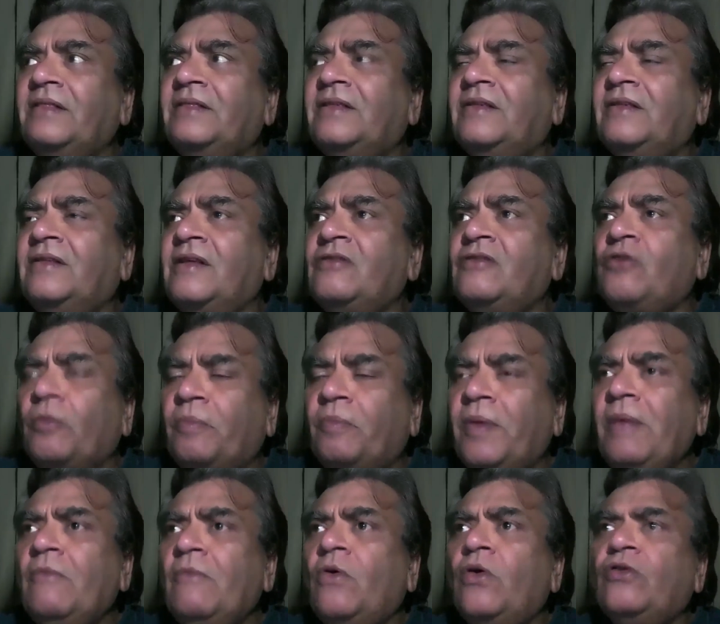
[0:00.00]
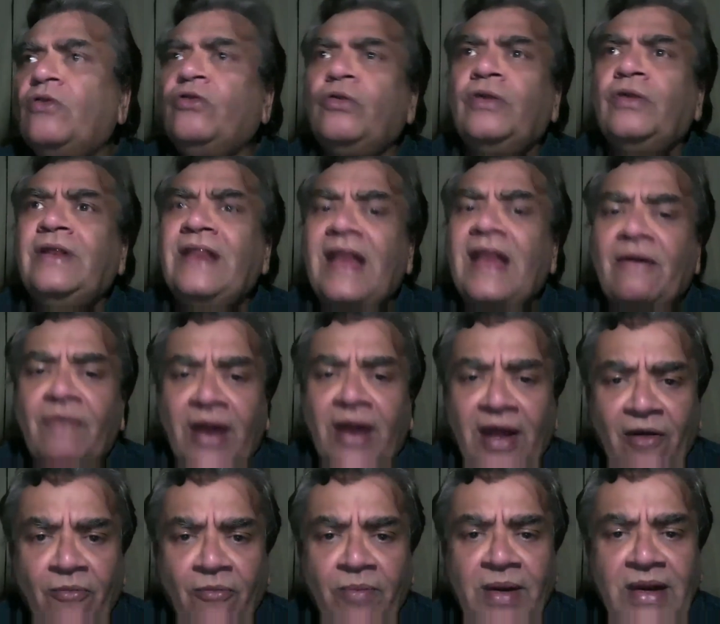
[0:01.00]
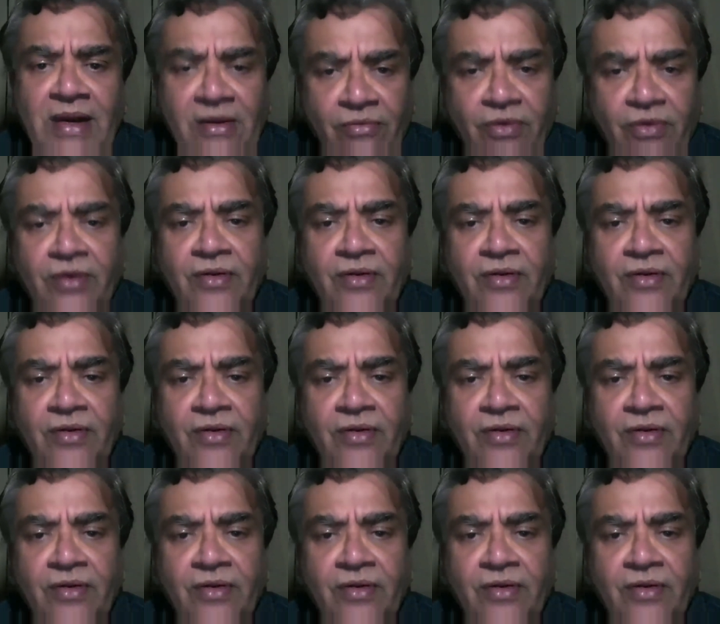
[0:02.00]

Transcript: The Supreme Court should never have believed,